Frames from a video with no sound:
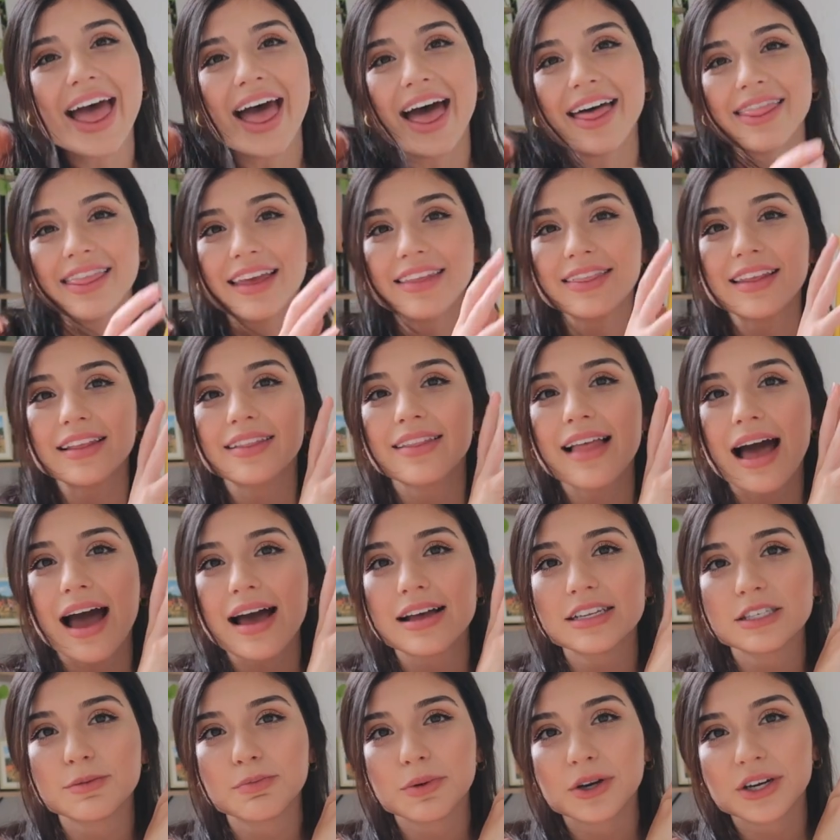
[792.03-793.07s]
And then the
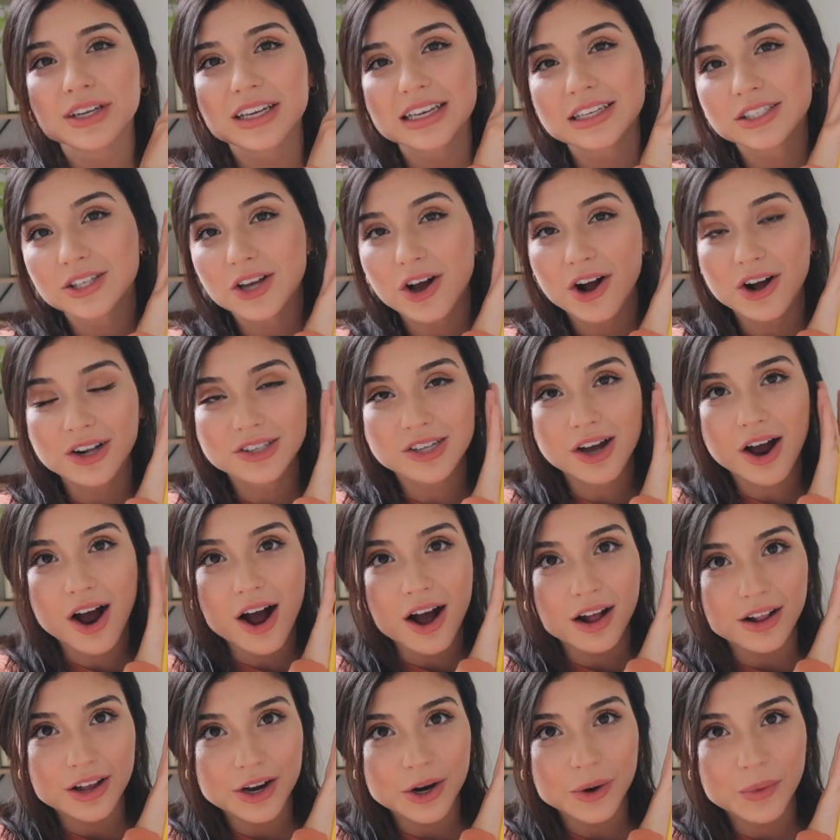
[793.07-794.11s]
last book is called
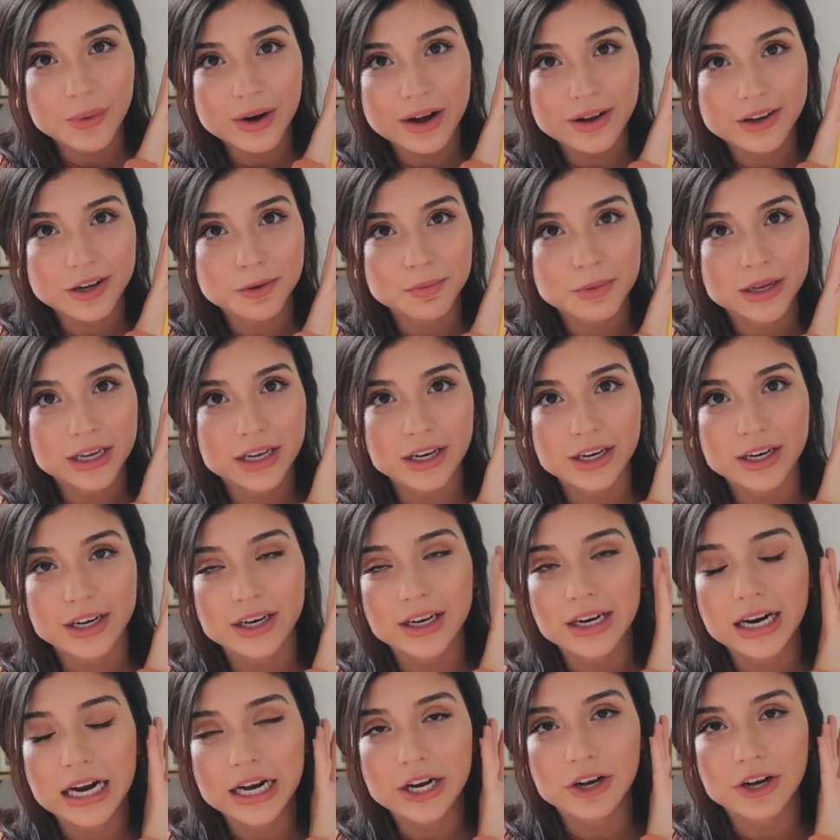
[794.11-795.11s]
All Are Welcome Here.